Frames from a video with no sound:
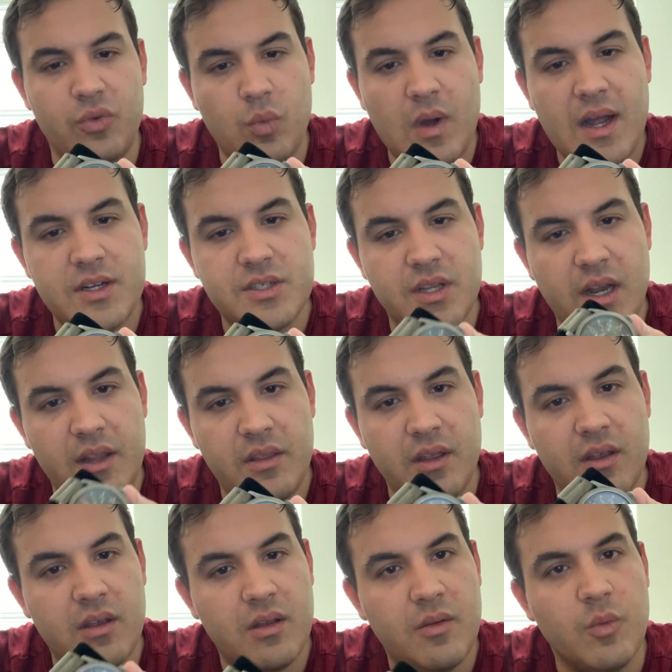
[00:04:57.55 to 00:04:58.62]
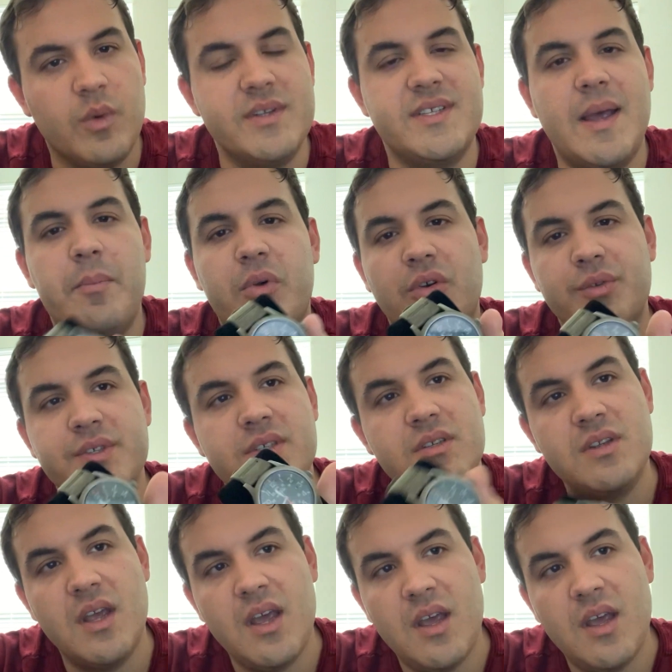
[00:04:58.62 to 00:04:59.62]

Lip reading: watch that I think resembles